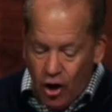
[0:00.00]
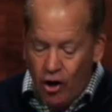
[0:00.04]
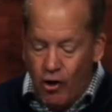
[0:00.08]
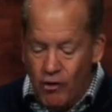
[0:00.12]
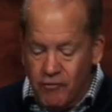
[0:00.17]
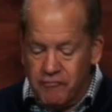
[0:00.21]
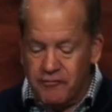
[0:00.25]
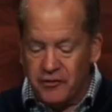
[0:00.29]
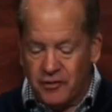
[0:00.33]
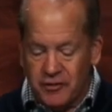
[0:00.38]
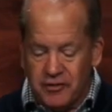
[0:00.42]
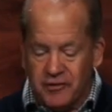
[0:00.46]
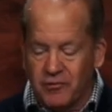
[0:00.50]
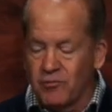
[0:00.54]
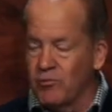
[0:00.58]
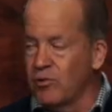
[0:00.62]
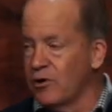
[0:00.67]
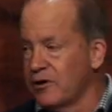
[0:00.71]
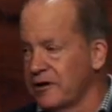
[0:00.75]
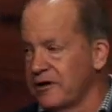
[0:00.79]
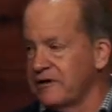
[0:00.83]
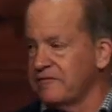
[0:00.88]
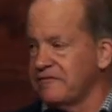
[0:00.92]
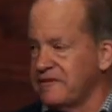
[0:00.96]
over the
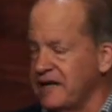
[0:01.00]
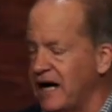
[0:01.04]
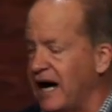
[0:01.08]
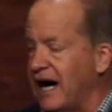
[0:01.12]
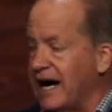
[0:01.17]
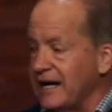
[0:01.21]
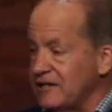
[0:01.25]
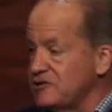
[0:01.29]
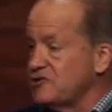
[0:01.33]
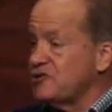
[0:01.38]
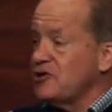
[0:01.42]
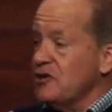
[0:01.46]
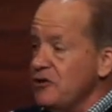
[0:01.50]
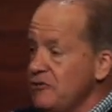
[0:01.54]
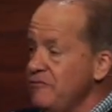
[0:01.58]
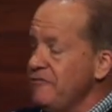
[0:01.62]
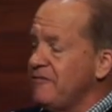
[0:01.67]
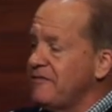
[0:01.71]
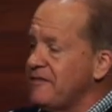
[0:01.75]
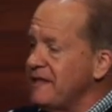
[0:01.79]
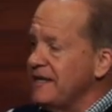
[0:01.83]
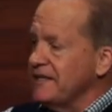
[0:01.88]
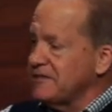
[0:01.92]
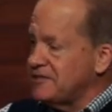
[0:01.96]
Word of God to
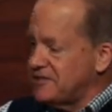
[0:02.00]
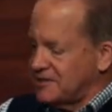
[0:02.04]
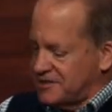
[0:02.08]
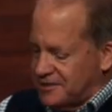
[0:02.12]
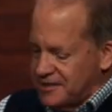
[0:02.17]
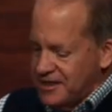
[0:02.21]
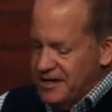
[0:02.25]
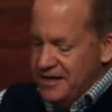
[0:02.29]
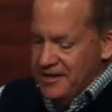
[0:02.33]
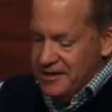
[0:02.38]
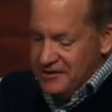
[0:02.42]
this